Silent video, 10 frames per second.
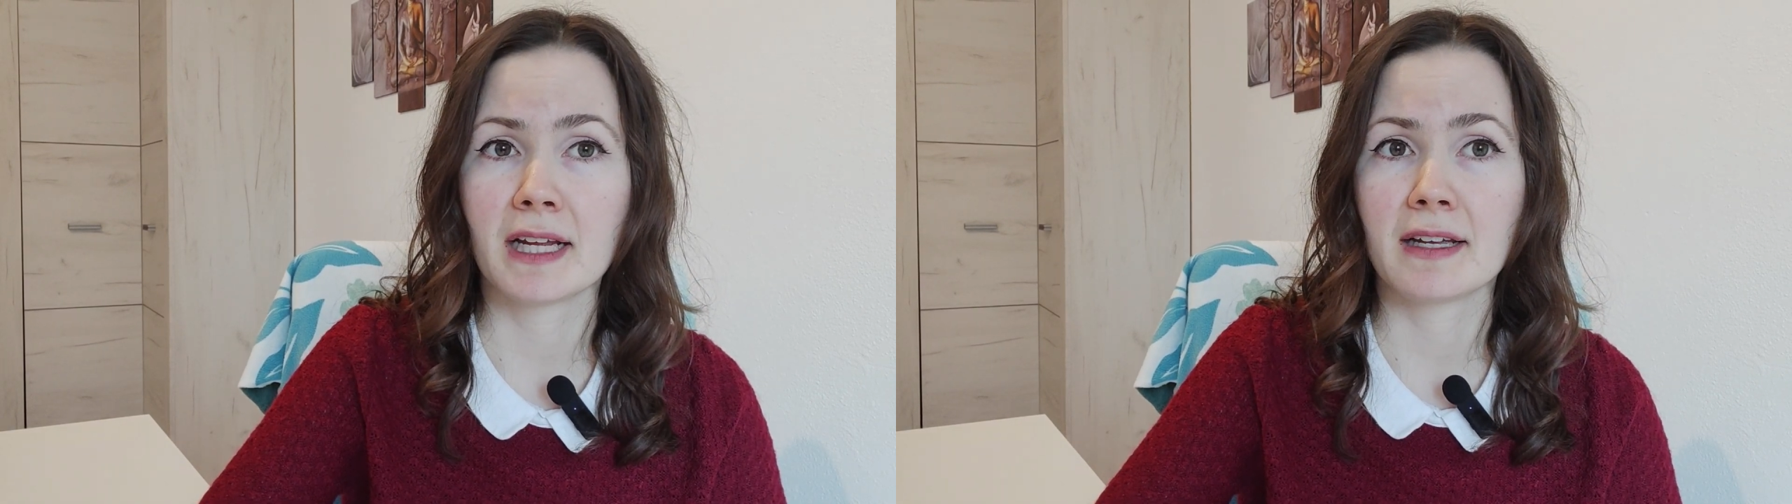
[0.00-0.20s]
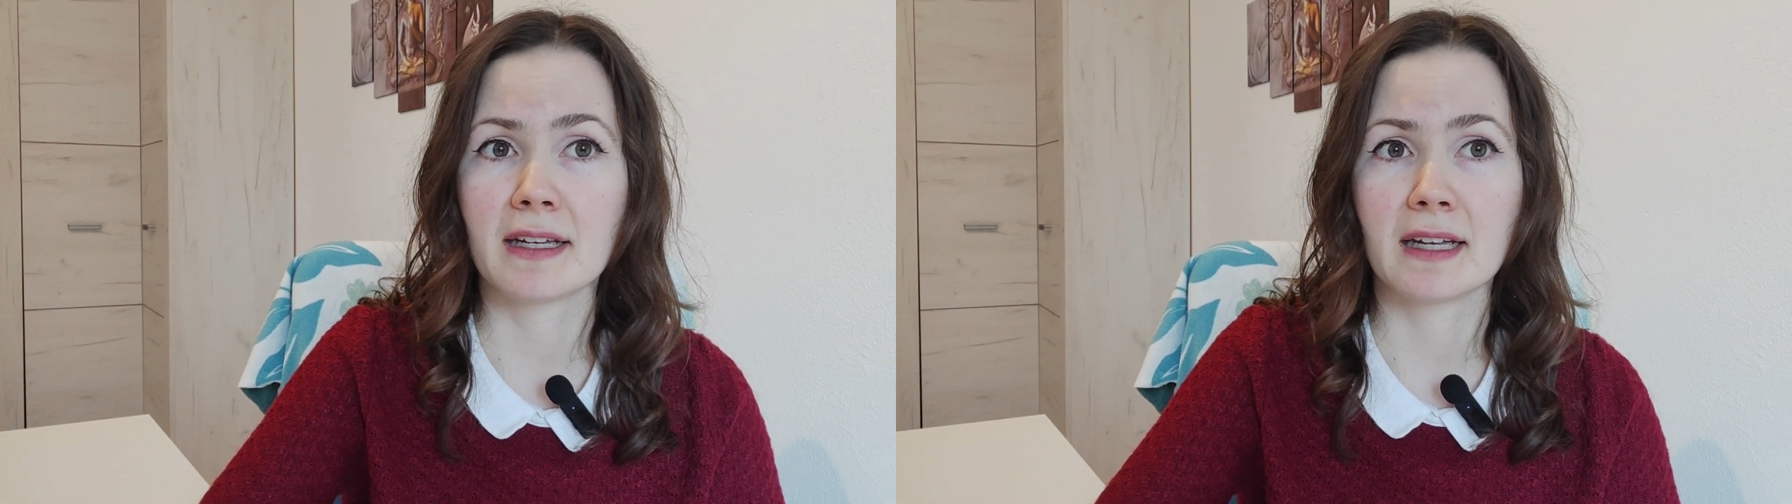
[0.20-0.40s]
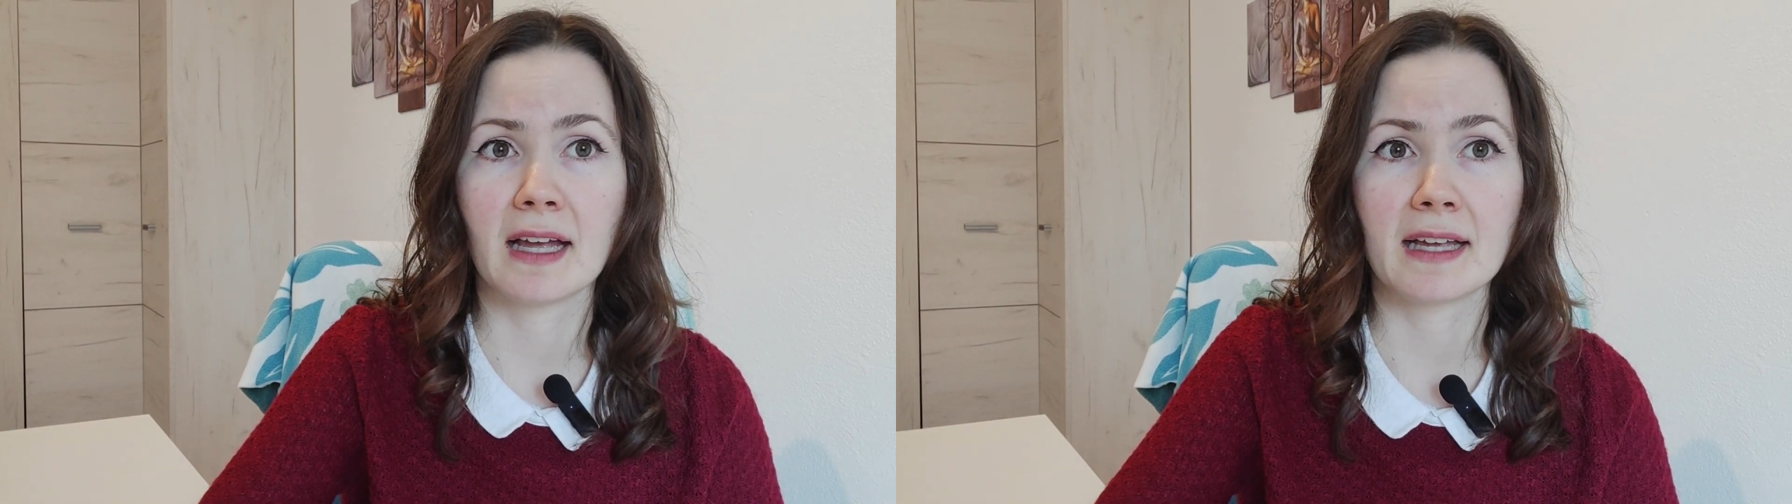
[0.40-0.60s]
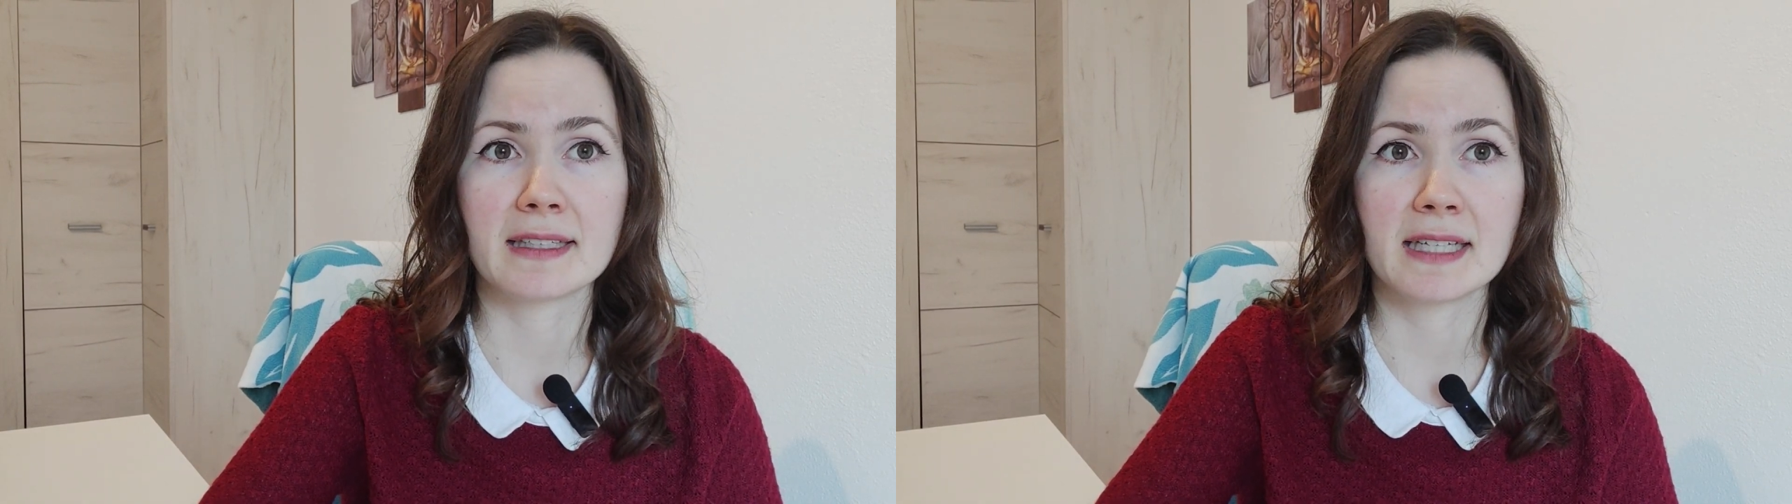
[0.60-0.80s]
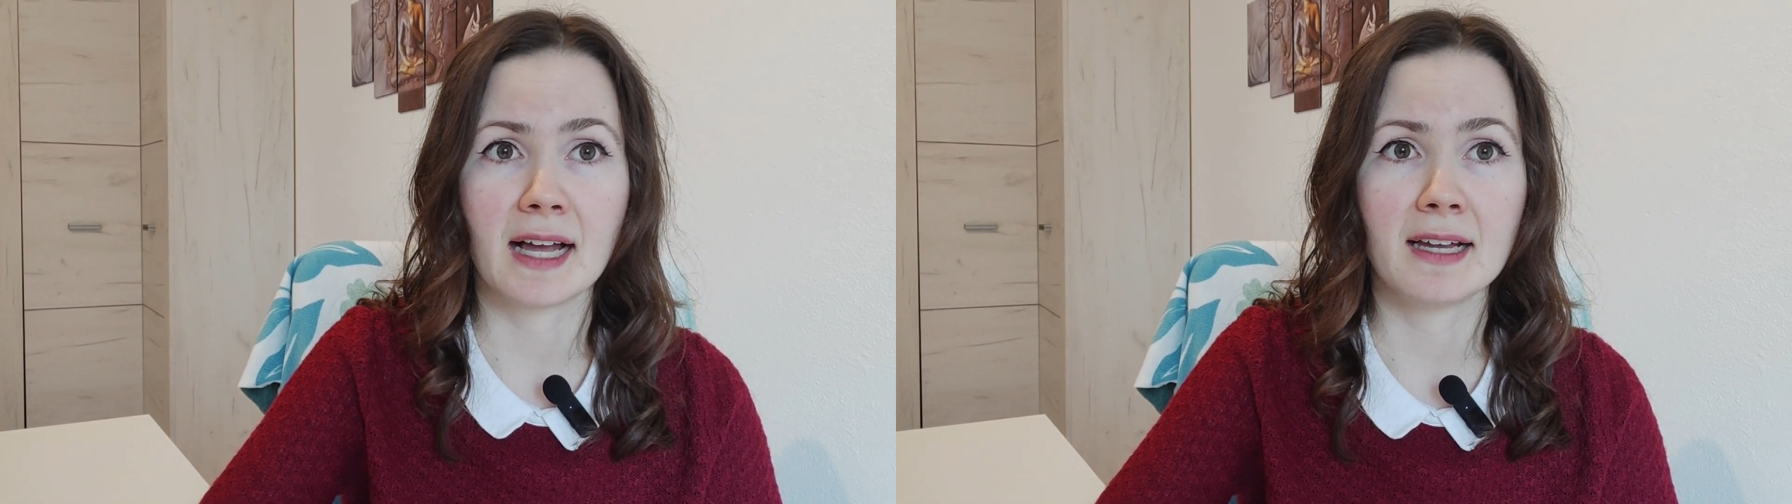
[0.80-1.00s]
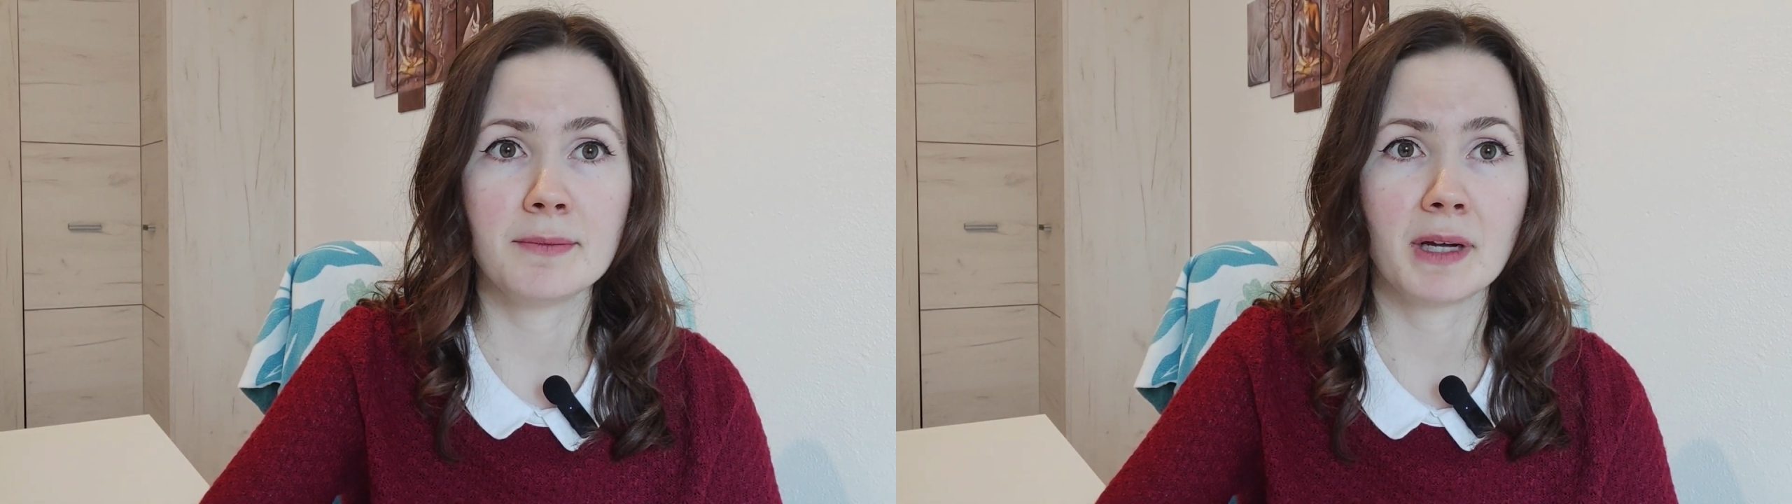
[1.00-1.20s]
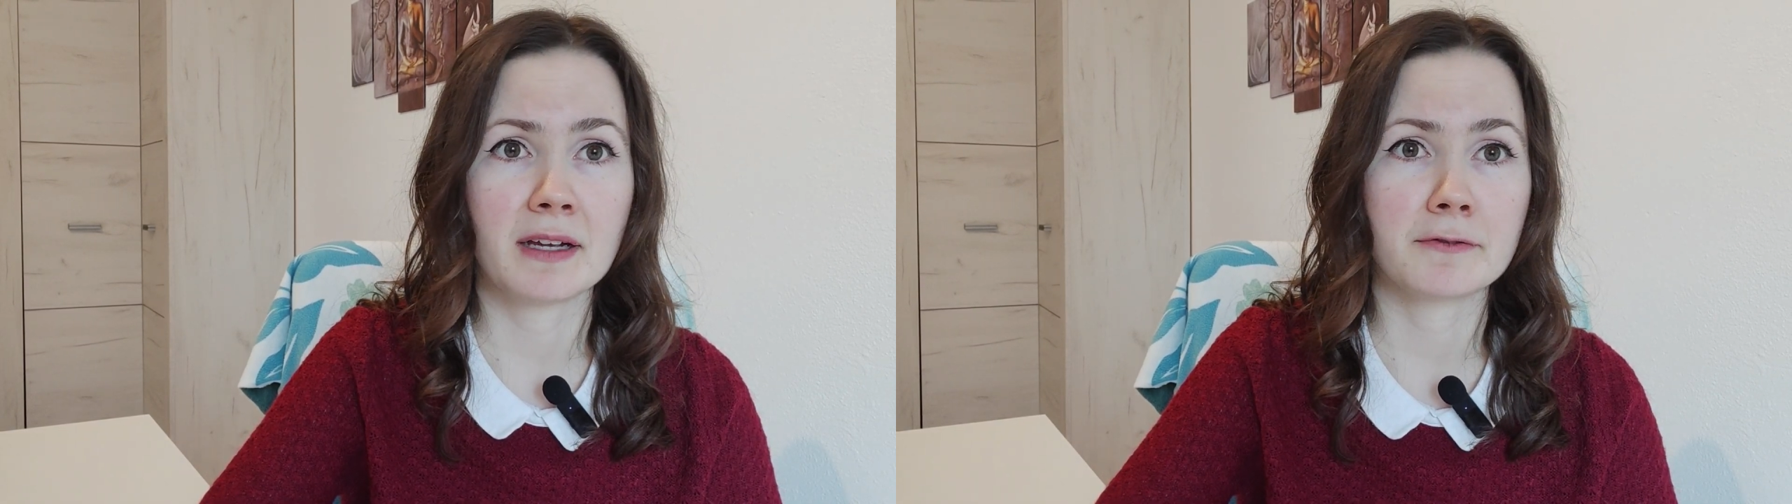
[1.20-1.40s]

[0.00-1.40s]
I had time,